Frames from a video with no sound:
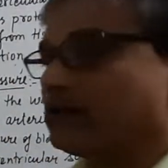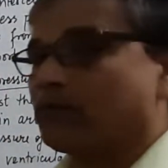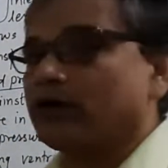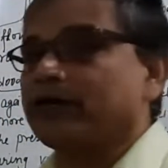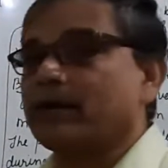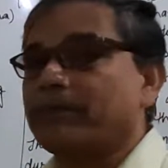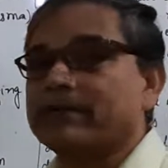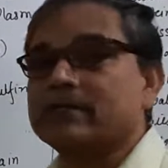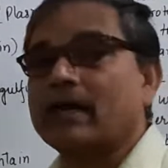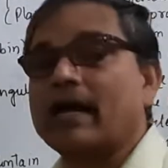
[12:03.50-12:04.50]
body
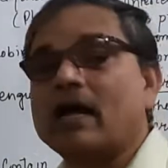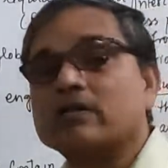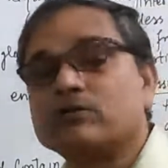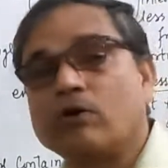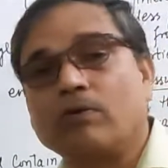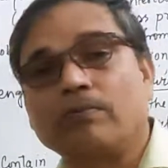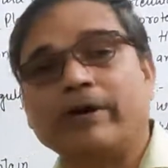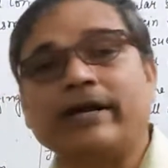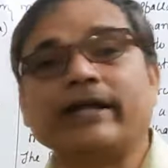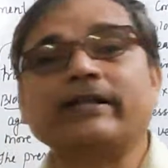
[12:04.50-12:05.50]
temperature and also
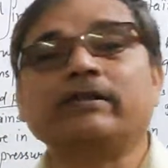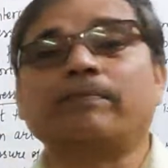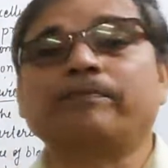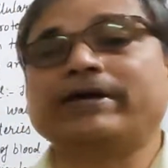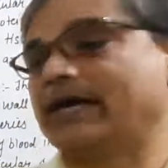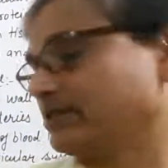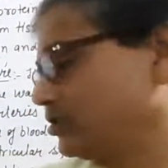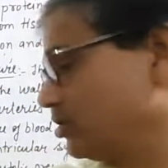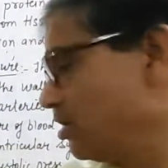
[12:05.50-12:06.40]
maintain the pH